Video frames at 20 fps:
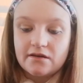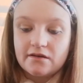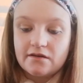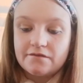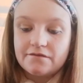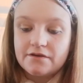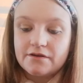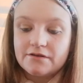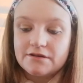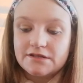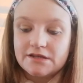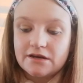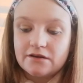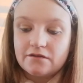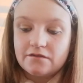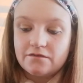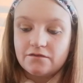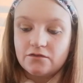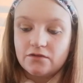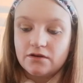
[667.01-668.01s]
a fairy
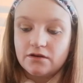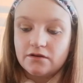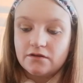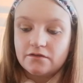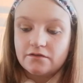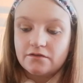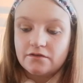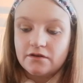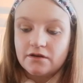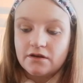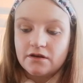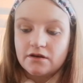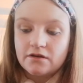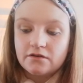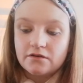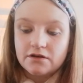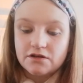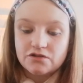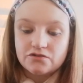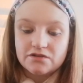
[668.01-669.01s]
tale full of
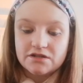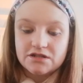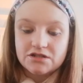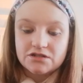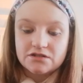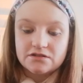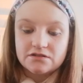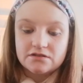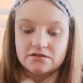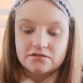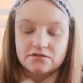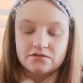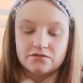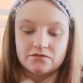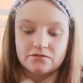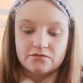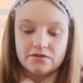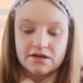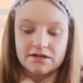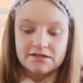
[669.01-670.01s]
contradictions and
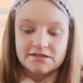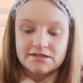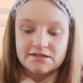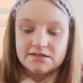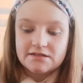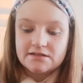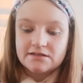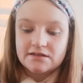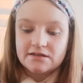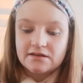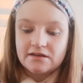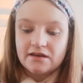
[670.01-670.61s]
dualities.